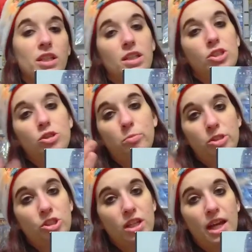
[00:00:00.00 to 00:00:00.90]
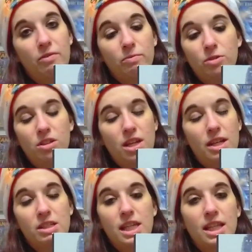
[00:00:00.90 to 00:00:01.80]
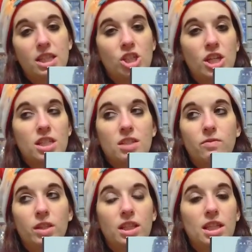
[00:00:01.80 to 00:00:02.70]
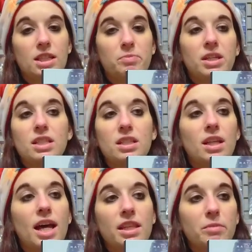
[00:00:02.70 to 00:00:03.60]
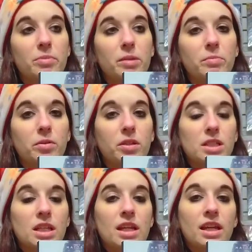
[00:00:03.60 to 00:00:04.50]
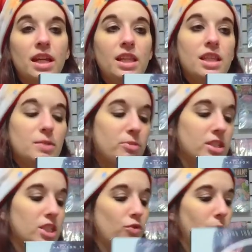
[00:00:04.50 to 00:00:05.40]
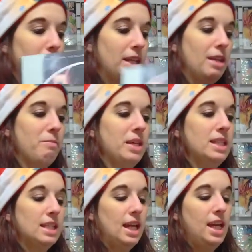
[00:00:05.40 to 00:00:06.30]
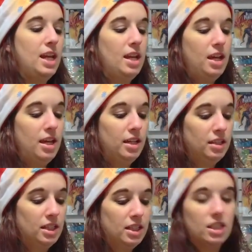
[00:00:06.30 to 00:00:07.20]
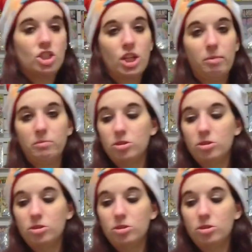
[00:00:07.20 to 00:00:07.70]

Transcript: need to do but you gotta you gotta take the chance and read these because a lot of the big books in this prestige format get missed, and uh, it's a shame.